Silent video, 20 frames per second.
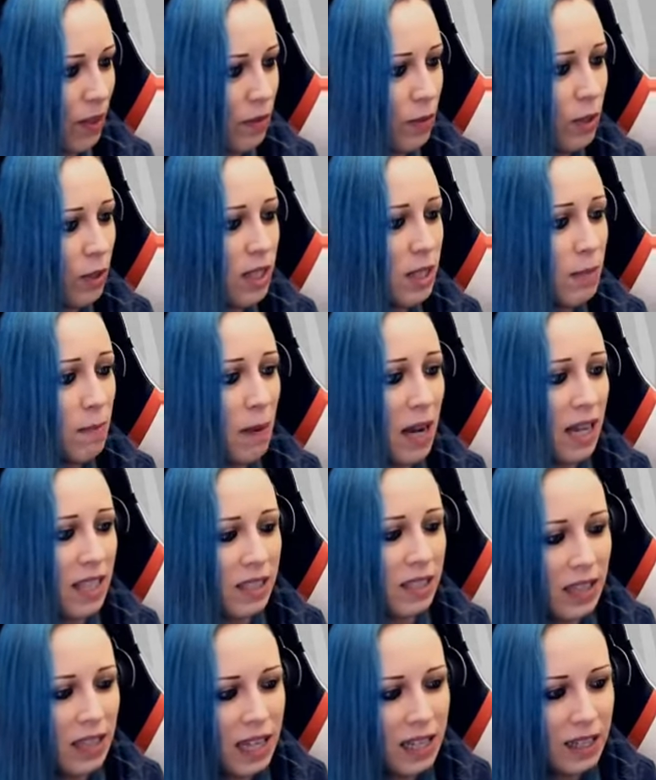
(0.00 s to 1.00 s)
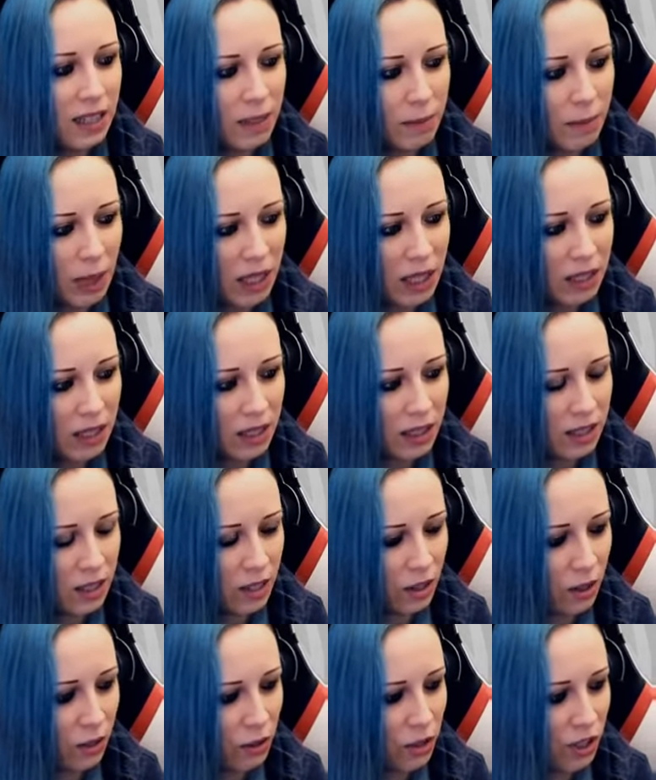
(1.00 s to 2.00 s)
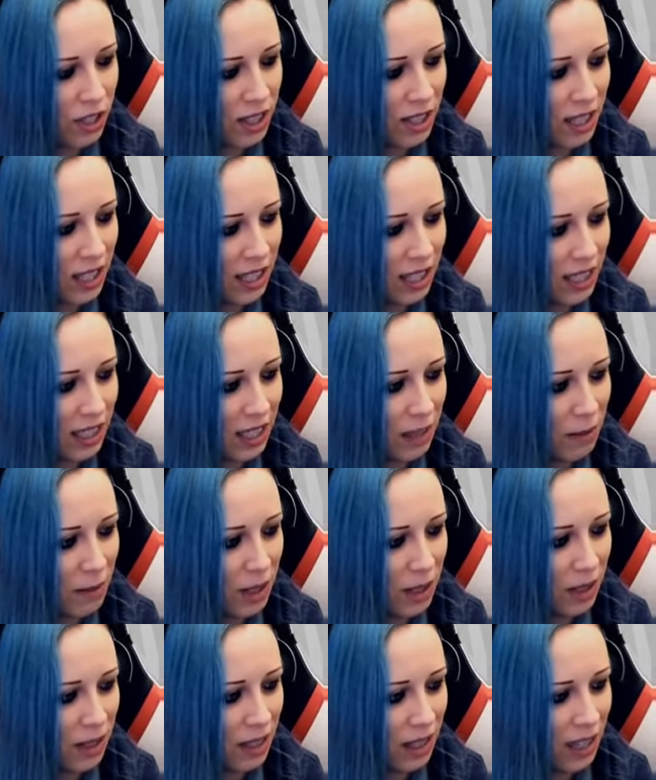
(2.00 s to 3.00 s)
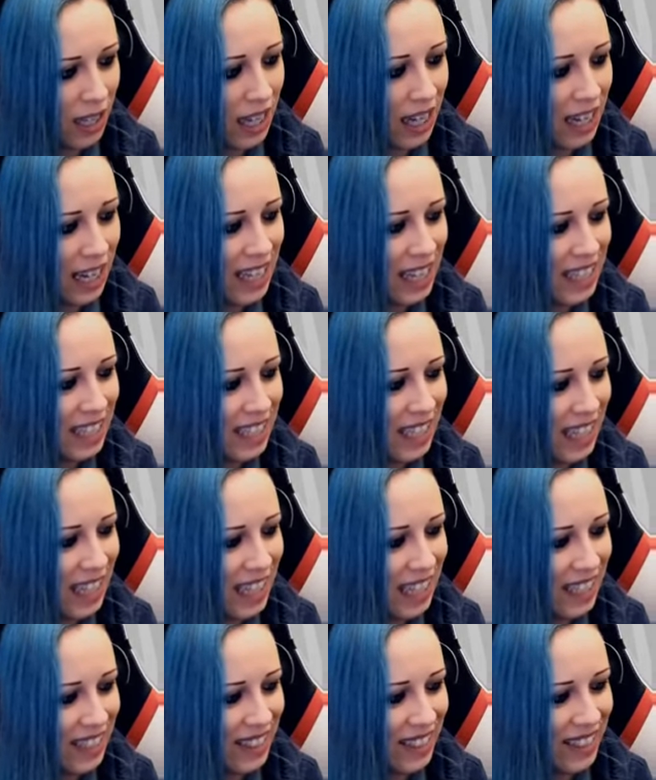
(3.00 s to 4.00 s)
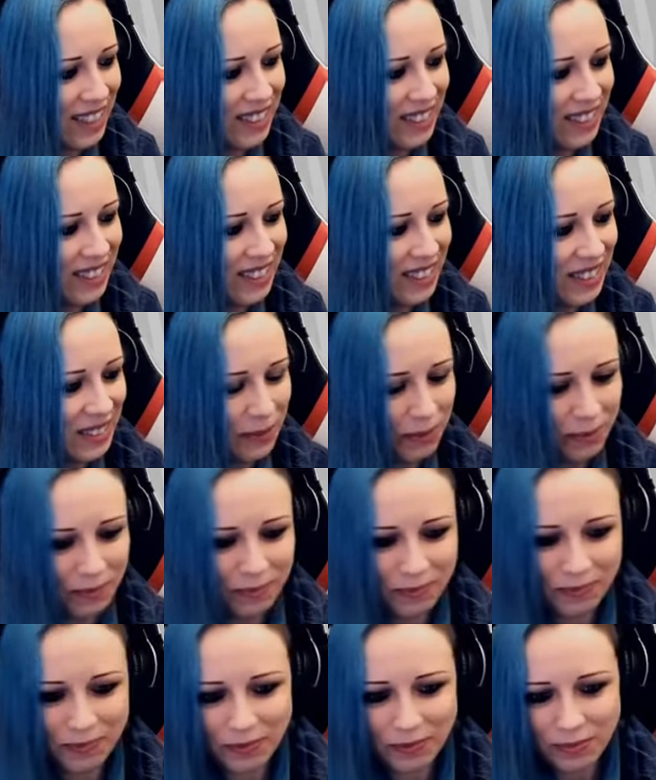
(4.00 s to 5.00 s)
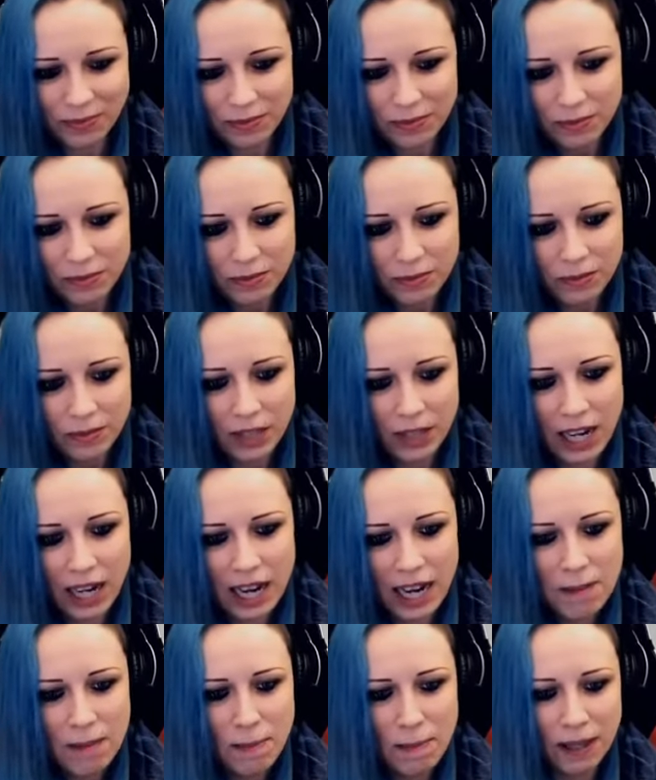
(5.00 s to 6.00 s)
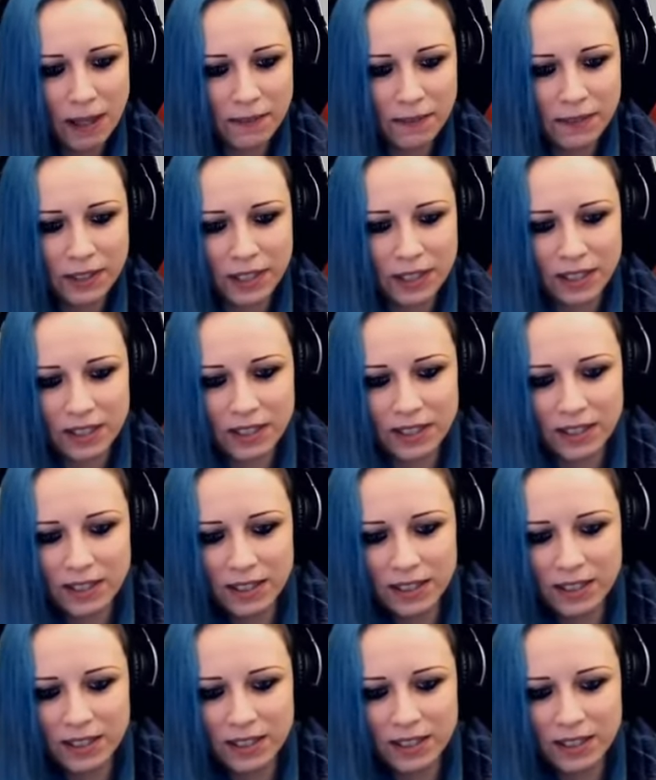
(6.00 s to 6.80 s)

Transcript: What is my clan? My clan is called Jinx Academy. Arangla, hello. Hi, Muffin.